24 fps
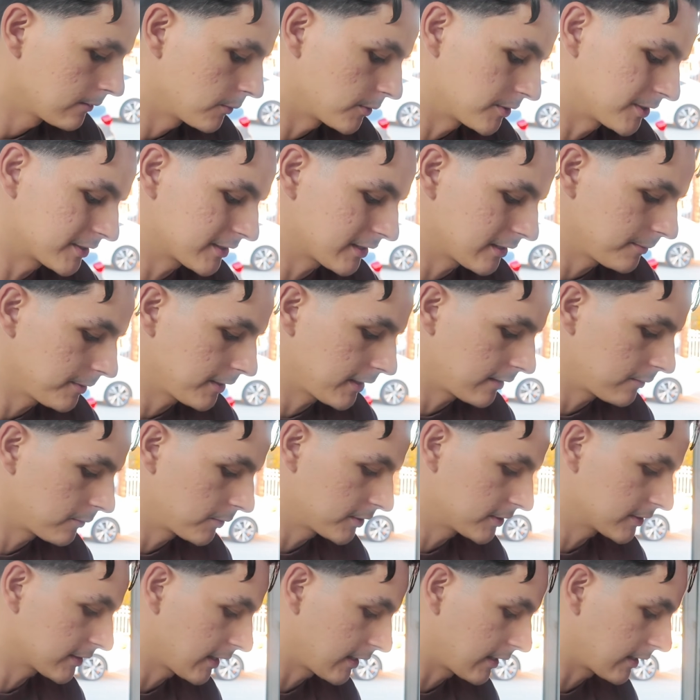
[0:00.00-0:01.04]
which is gonna
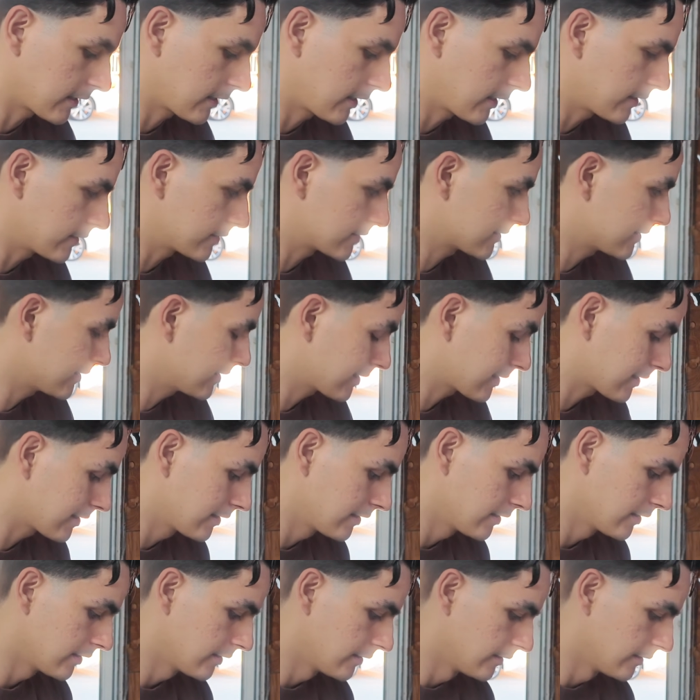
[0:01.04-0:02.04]
kind of suck,